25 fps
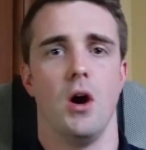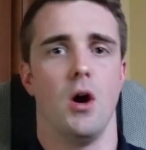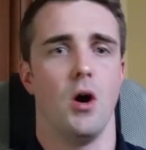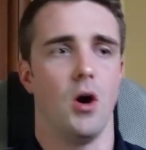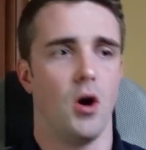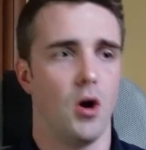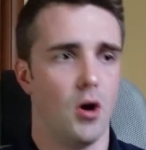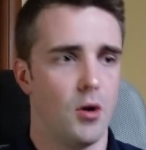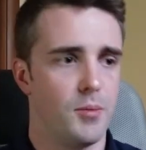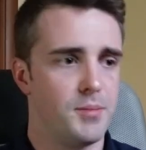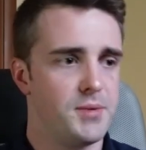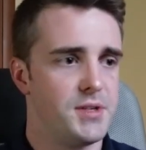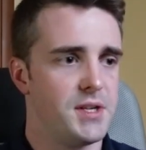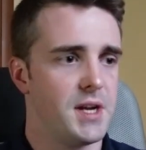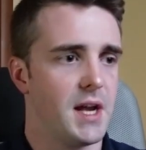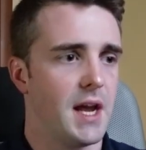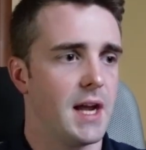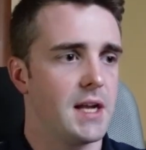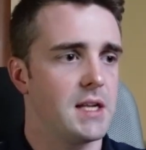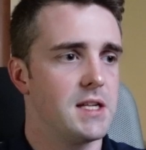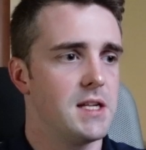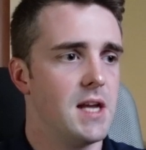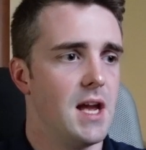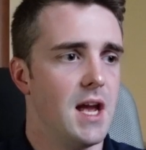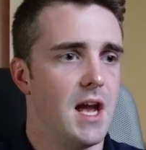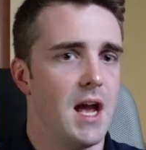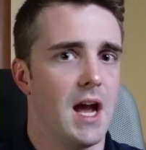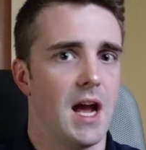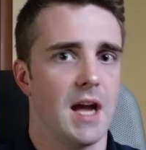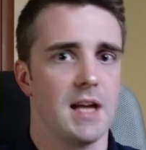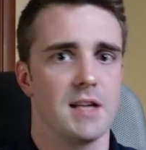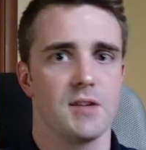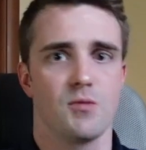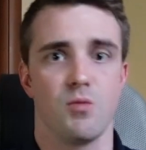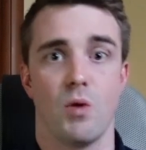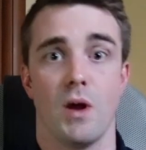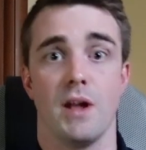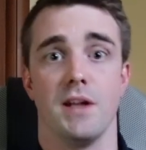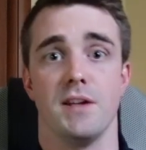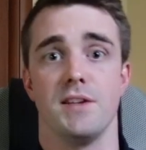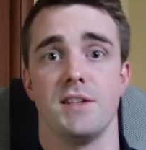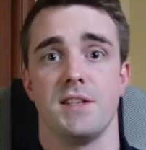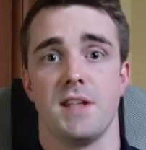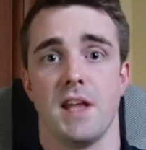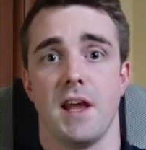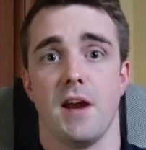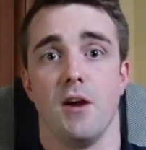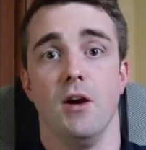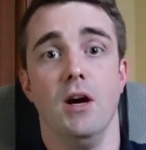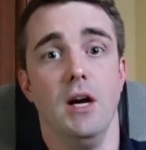object, as well
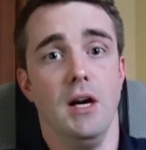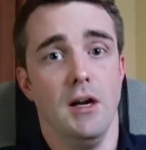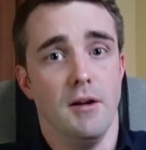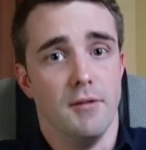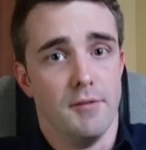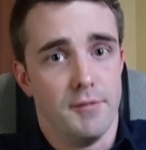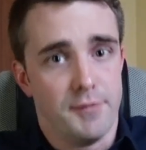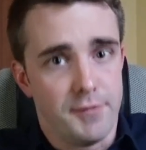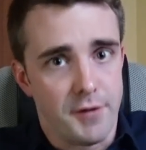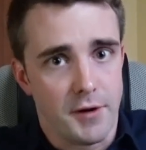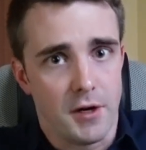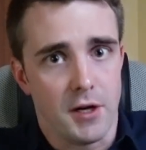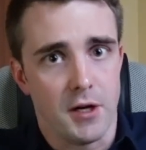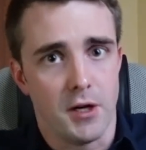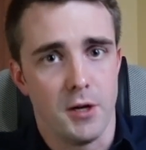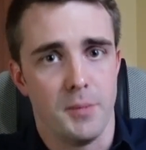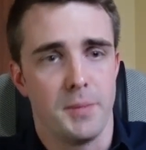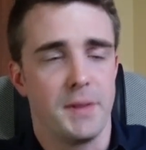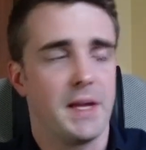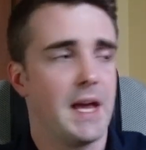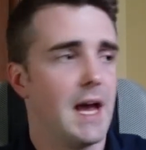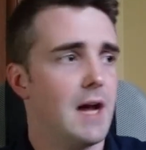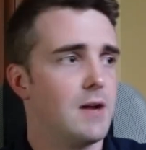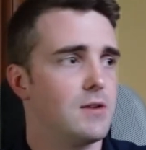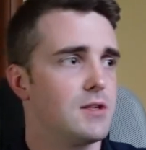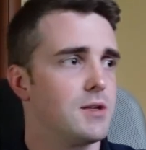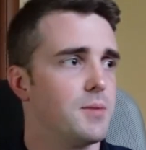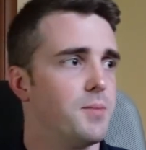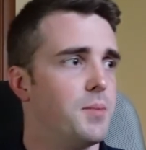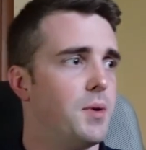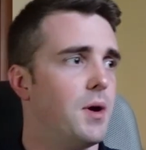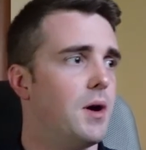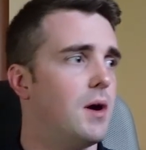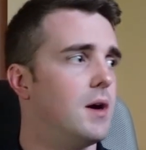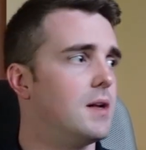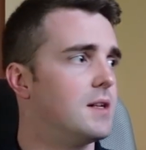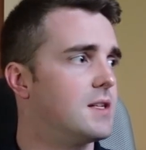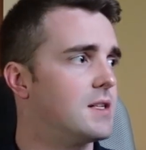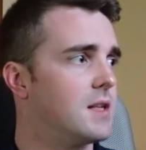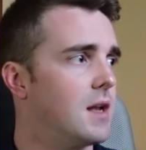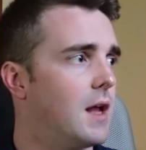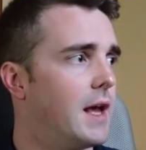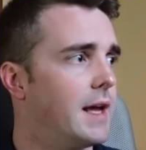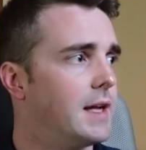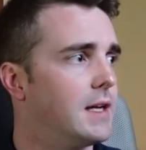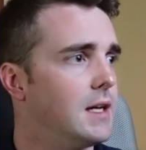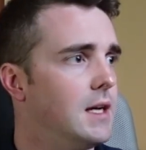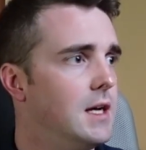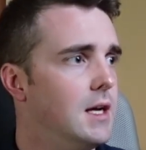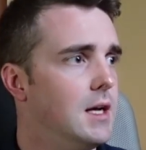as their verb counterparts
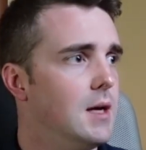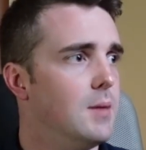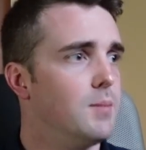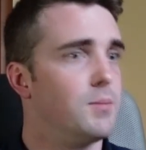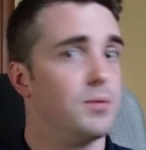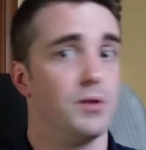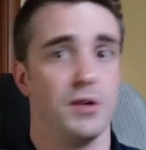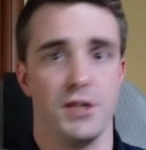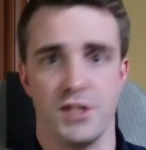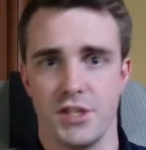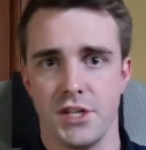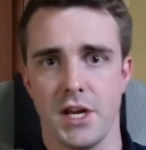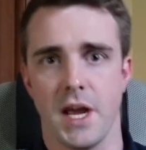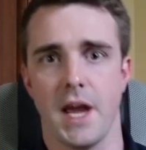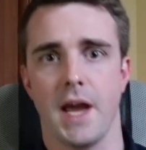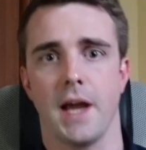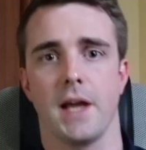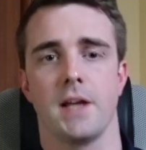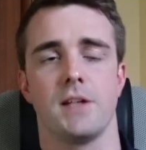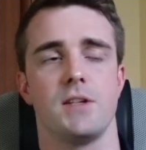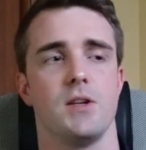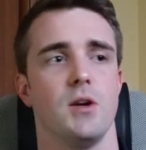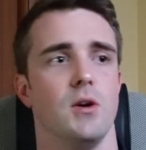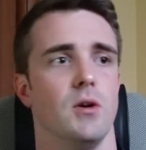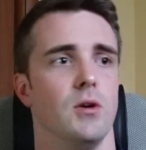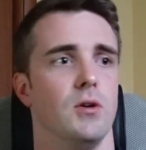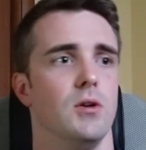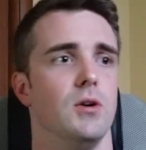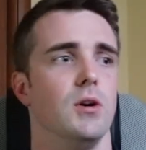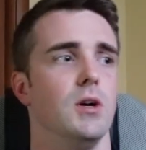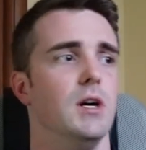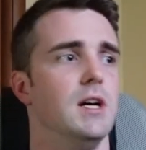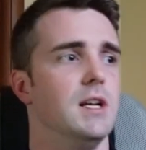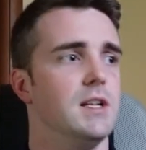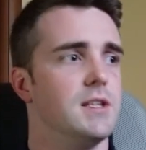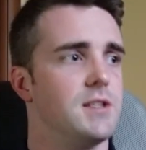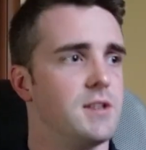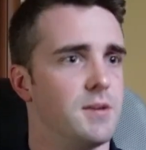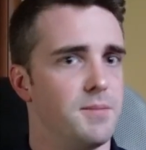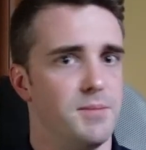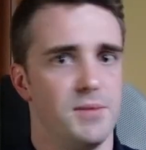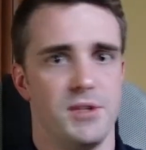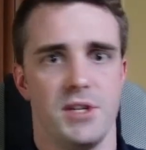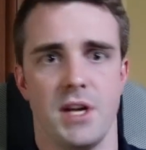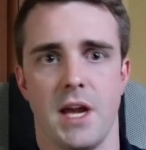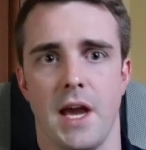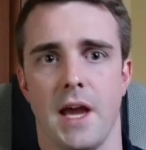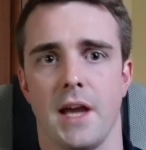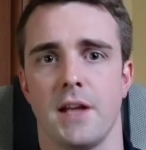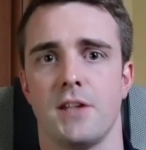like project or
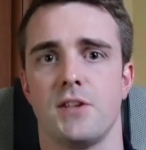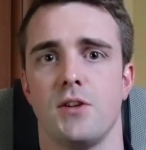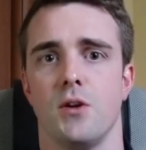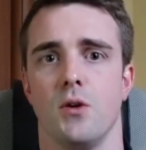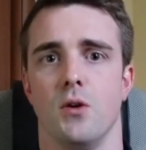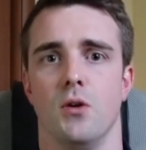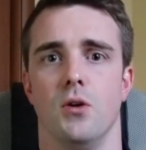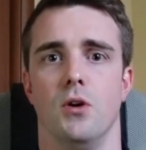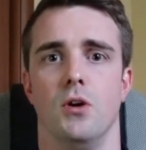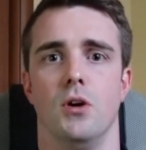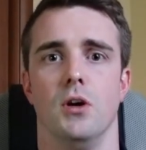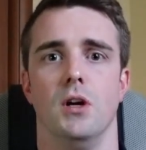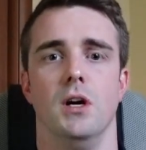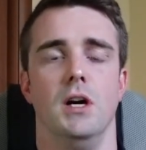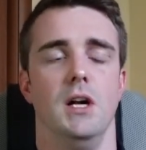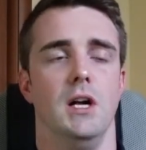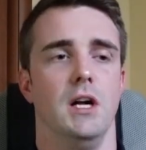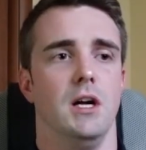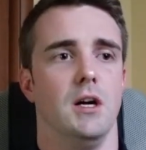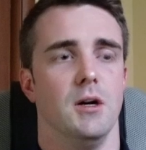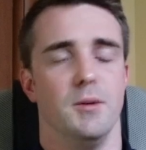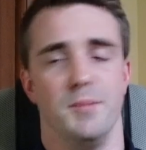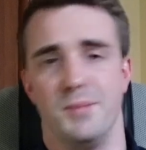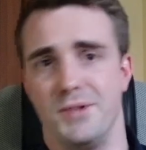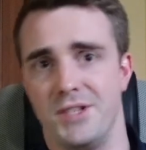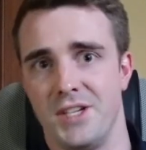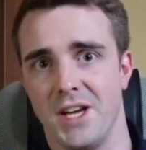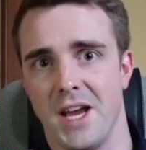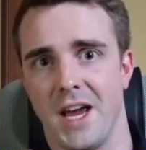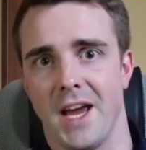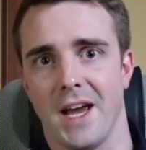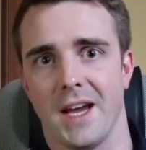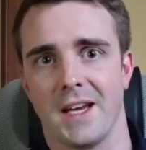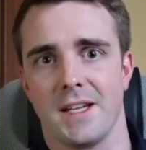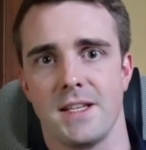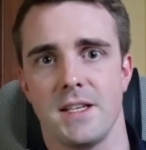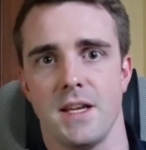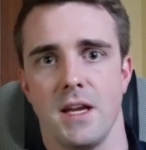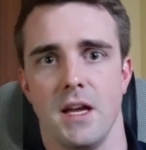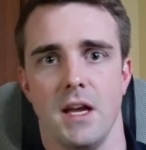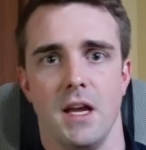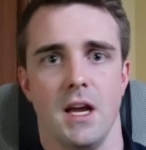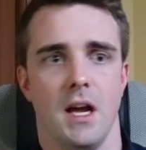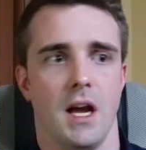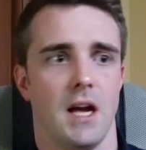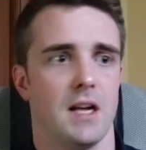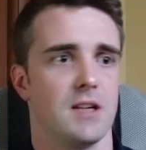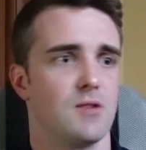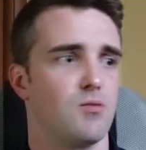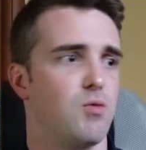subject or object,
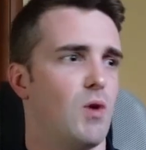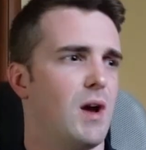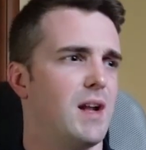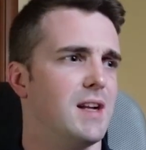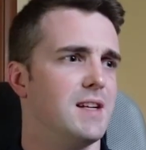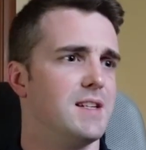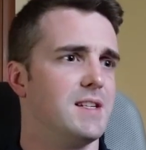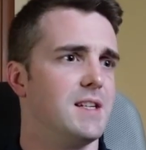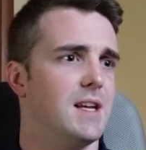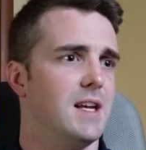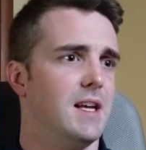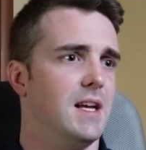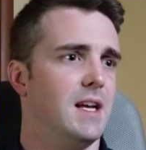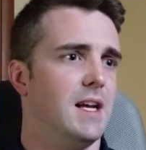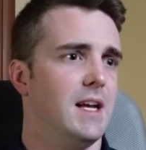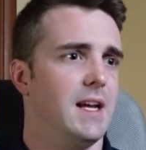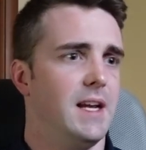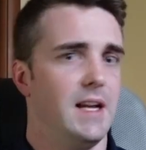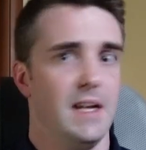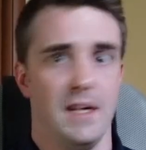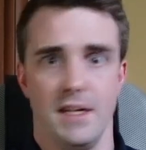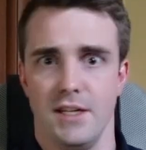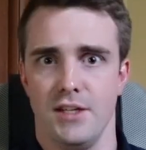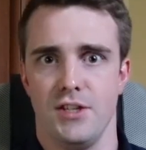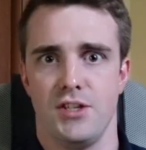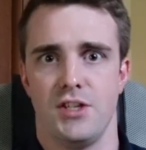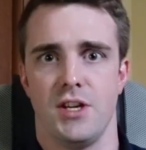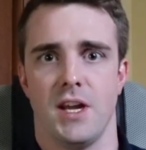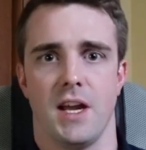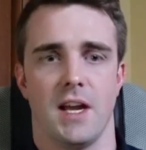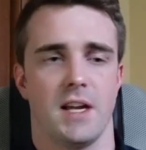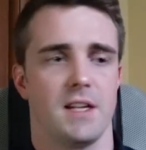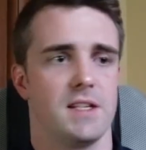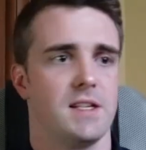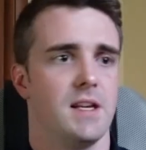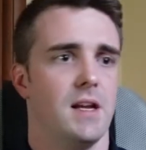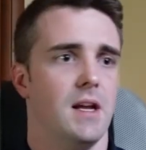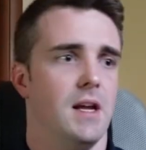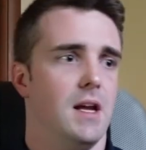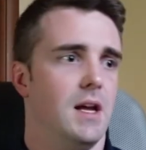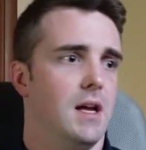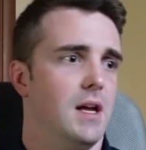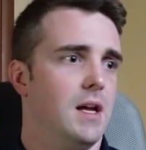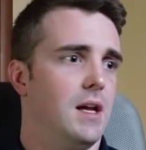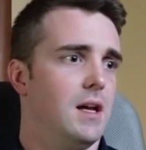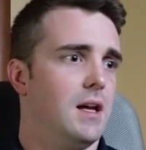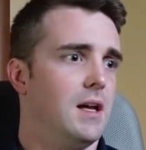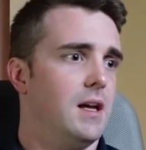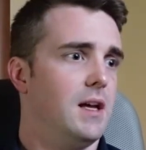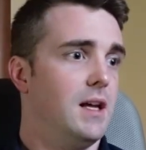as well as inject,
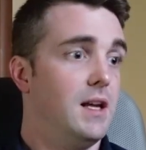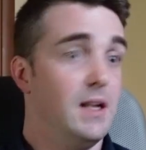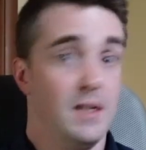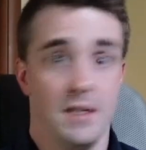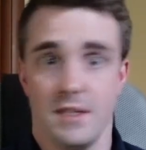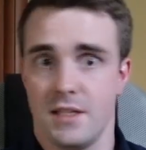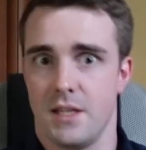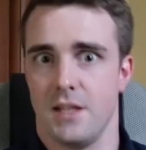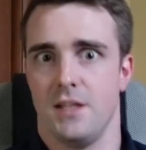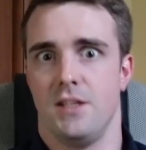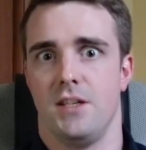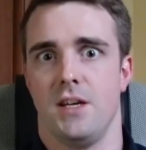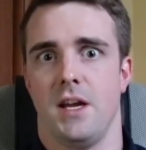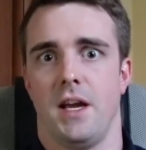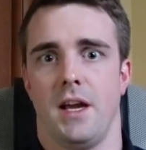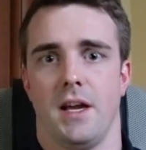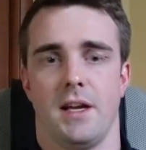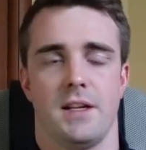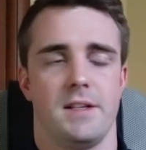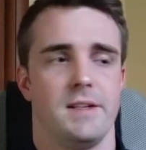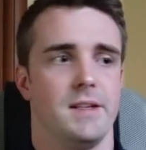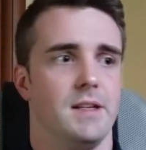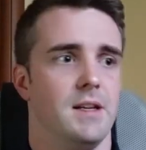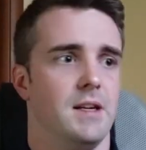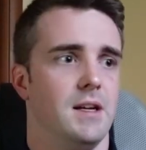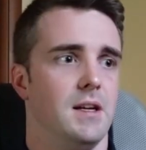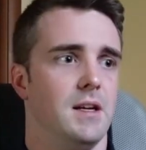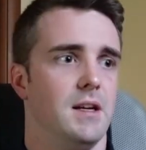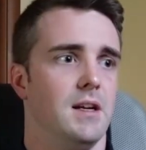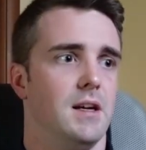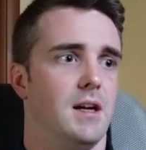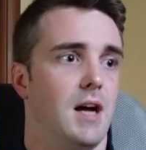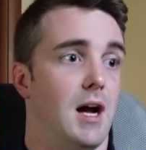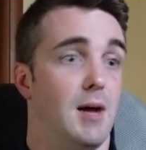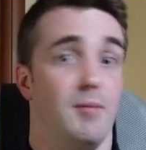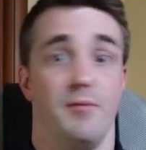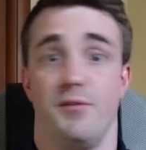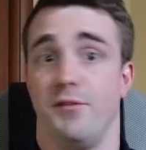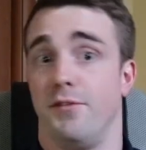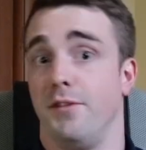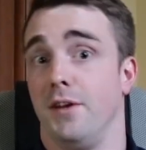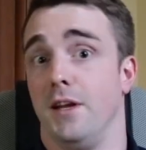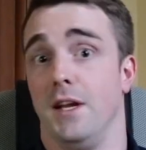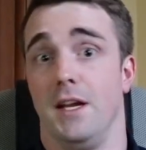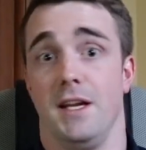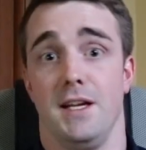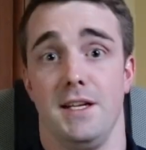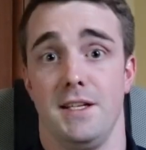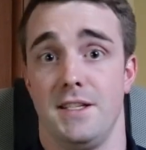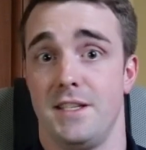interject. I'm
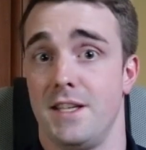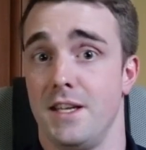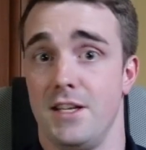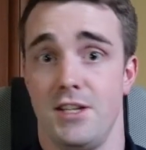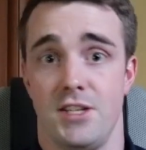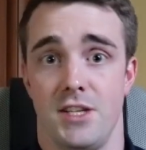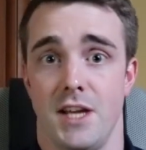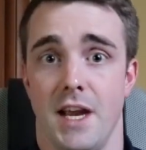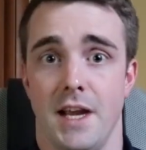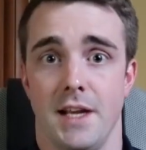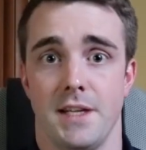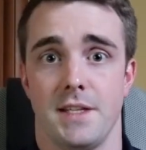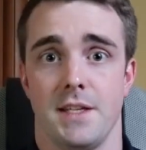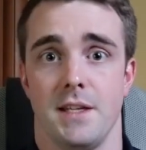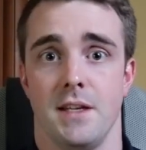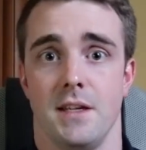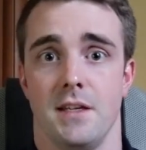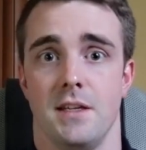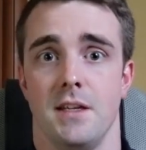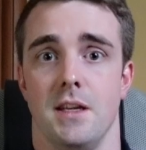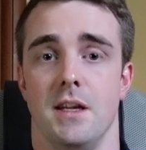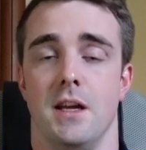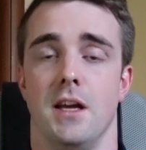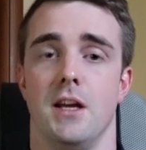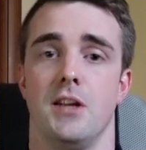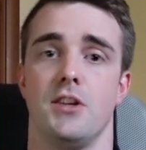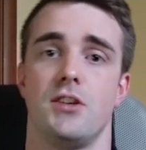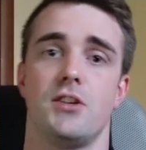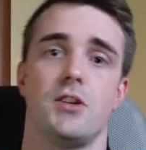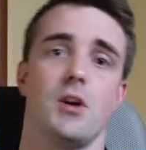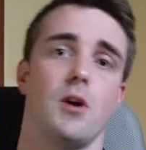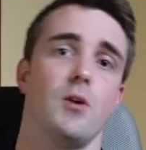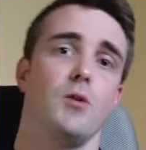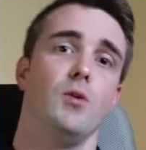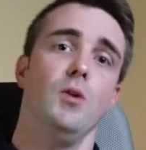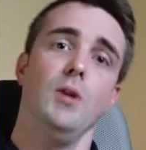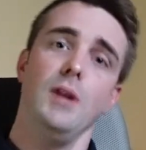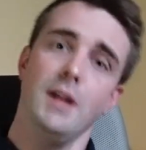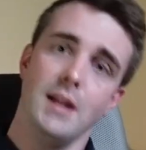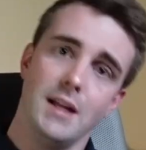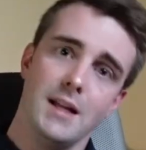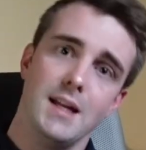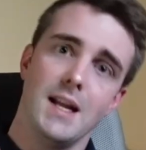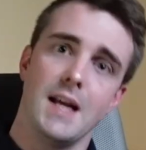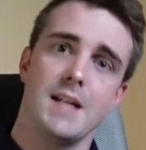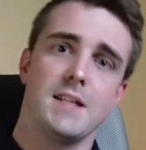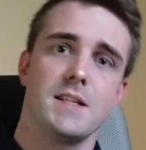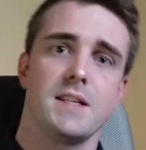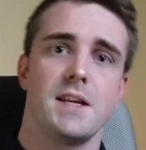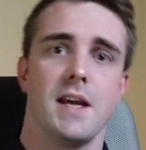feeling dejected. So
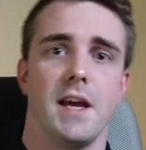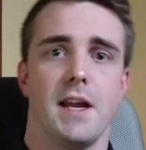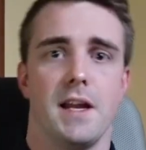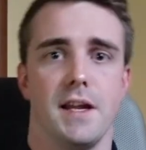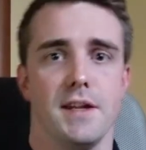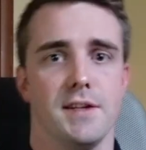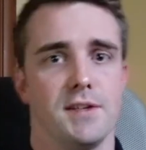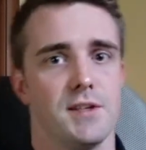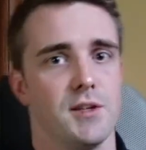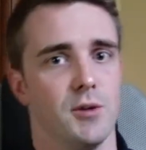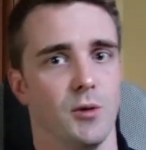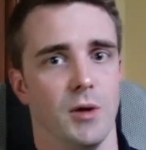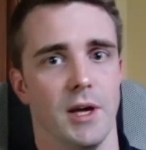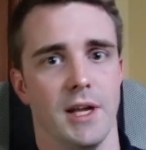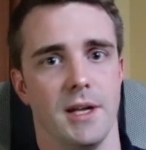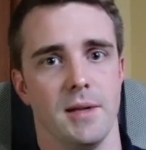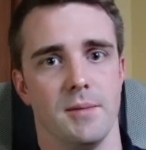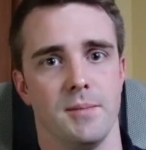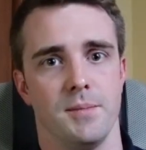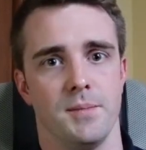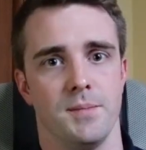let's get into it.